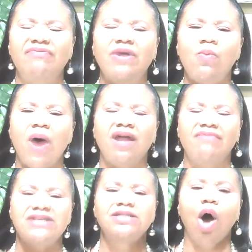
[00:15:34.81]
every one
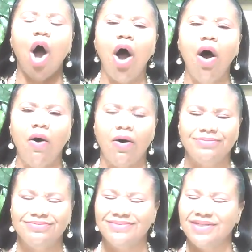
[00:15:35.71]
of us
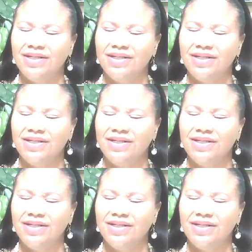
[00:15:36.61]
all.